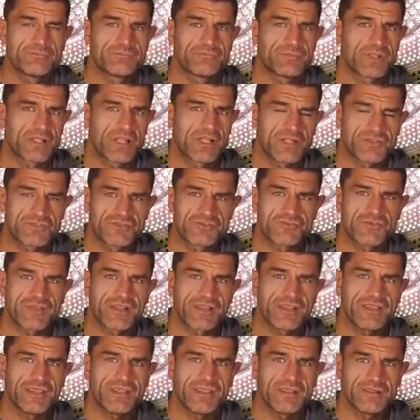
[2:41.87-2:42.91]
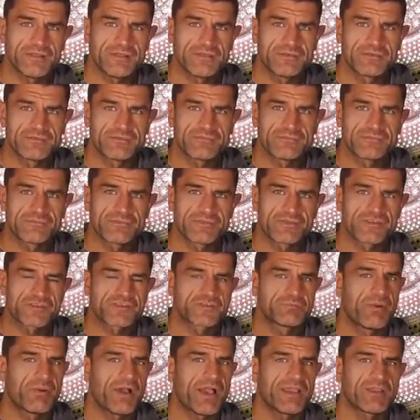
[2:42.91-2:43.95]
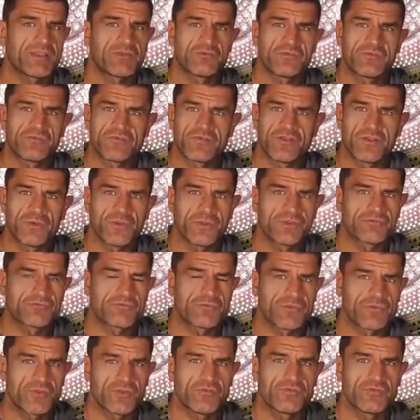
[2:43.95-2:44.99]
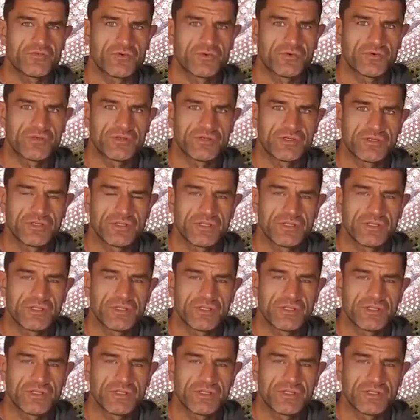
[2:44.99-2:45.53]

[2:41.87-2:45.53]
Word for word: blood drinking, spinal fluid removal,